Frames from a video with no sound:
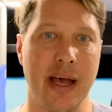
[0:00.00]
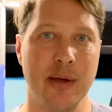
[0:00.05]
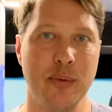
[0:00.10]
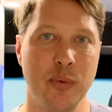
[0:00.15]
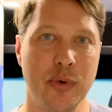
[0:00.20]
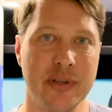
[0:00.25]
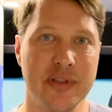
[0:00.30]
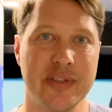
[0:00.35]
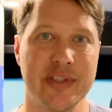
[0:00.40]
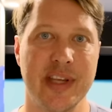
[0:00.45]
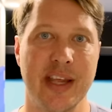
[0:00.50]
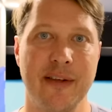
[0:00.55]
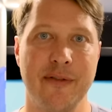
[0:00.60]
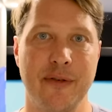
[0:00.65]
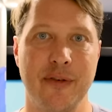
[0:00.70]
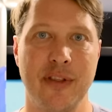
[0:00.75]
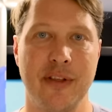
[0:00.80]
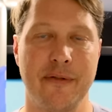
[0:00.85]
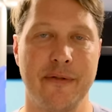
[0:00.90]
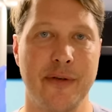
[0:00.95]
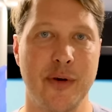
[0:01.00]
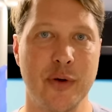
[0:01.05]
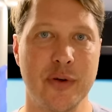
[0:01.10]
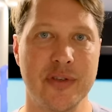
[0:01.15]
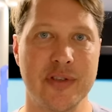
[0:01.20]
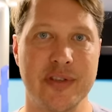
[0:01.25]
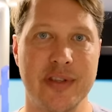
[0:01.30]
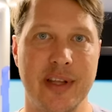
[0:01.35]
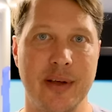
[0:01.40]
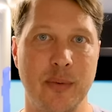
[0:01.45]
I will say for the
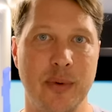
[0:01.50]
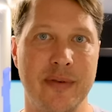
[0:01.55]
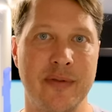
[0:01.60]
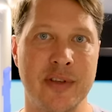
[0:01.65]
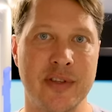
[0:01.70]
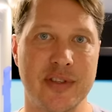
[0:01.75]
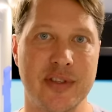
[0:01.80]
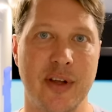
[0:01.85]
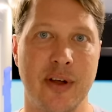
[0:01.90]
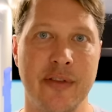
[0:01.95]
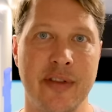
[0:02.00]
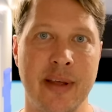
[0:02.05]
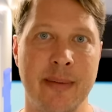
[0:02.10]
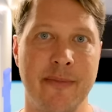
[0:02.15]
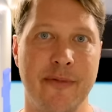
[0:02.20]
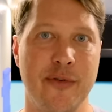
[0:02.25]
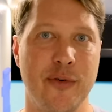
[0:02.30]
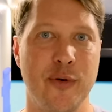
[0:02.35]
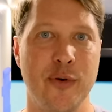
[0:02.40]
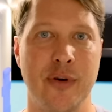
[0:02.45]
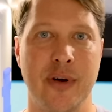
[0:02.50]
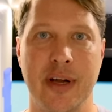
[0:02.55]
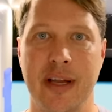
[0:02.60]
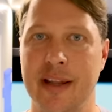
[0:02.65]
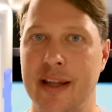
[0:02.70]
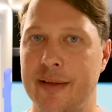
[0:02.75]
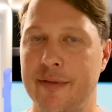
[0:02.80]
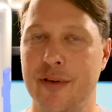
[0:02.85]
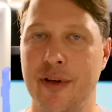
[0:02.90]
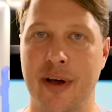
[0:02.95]
folks that we've installed them for
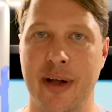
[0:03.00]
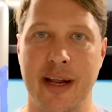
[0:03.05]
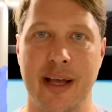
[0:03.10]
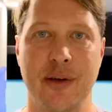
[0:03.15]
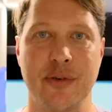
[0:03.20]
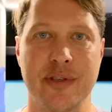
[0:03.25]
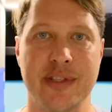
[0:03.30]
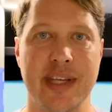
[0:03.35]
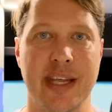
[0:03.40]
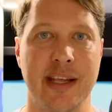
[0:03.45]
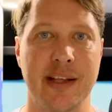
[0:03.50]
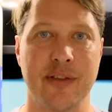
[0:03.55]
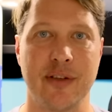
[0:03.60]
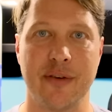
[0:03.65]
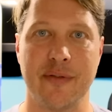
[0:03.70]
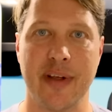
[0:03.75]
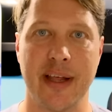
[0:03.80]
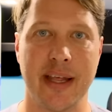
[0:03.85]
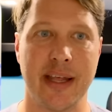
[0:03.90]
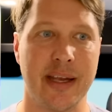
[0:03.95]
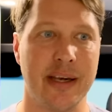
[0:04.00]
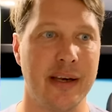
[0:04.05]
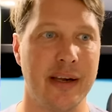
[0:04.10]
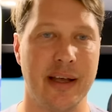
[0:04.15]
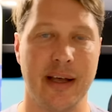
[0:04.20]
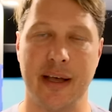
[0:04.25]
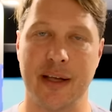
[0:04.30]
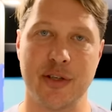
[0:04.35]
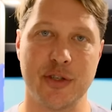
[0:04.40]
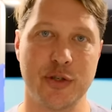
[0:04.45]
and they've gone out and taken their van
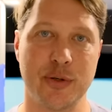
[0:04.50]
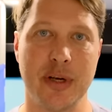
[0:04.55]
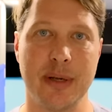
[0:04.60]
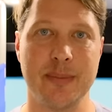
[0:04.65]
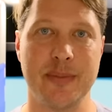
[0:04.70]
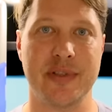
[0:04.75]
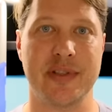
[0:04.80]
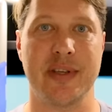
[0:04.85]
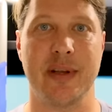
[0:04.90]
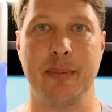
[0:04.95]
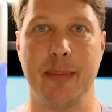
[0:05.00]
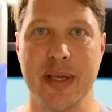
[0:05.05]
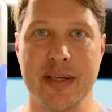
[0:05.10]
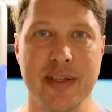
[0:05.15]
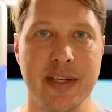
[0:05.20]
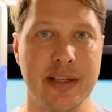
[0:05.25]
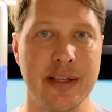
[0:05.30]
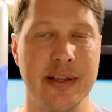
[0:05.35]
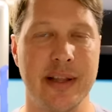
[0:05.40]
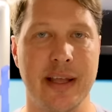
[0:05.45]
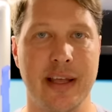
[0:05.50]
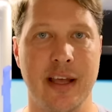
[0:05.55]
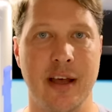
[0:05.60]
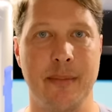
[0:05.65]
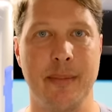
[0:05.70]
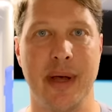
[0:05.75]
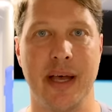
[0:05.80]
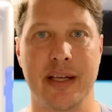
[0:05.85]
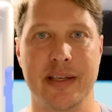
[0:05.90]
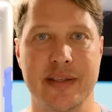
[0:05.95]
on trips, basically they
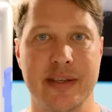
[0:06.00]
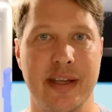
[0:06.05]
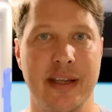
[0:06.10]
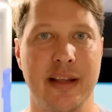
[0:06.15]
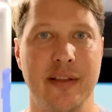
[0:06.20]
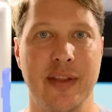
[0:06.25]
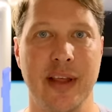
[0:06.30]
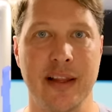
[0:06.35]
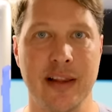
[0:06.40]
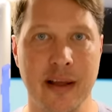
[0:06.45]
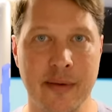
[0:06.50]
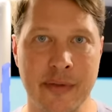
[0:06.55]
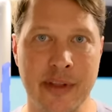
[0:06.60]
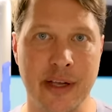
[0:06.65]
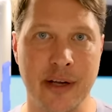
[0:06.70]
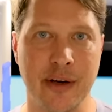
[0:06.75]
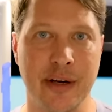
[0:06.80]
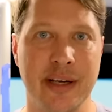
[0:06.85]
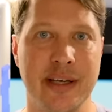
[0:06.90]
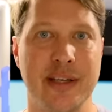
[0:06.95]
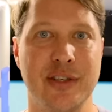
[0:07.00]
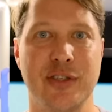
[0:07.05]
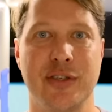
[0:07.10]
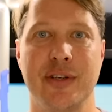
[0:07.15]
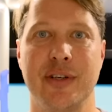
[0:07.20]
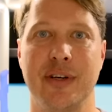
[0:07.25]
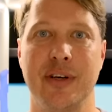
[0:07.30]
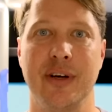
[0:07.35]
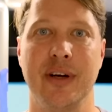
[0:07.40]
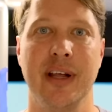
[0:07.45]
come back saying they love the air
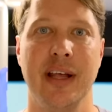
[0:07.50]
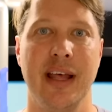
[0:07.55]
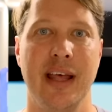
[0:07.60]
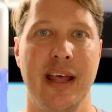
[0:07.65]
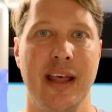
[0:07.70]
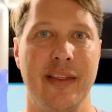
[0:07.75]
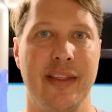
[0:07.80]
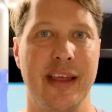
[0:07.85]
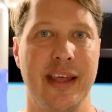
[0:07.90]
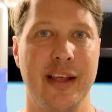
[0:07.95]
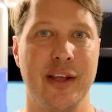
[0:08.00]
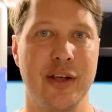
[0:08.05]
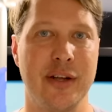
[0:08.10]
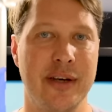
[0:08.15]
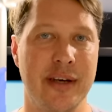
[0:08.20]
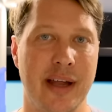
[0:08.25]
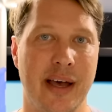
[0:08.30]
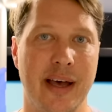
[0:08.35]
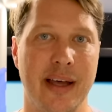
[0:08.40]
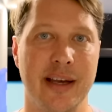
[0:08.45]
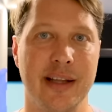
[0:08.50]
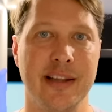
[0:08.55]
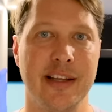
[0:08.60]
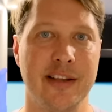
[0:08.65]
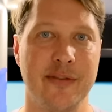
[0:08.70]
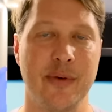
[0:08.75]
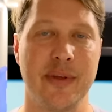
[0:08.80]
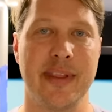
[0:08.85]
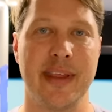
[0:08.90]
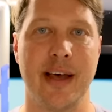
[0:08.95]
conditioner. They could not
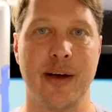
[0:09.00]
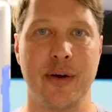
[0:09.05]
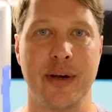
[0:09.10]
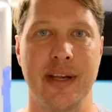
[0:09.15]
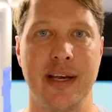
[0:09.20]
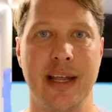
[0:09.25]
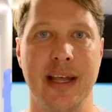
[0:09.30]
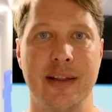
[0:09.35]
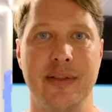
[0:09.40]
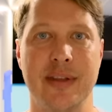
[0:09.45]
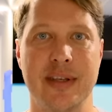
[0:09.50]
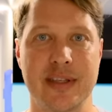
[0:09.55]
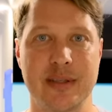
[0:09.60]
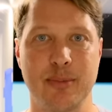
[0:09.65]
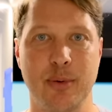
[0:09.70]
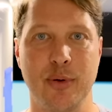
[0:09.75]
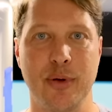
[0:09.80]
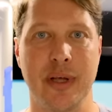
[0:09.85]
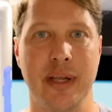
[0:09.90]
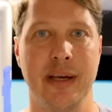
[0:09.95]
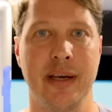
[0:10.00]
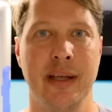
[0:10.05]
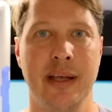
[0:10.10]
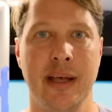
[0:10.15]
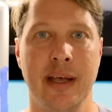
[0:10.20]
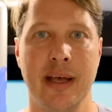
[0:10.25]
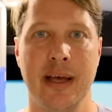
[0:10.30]
live without it at this point.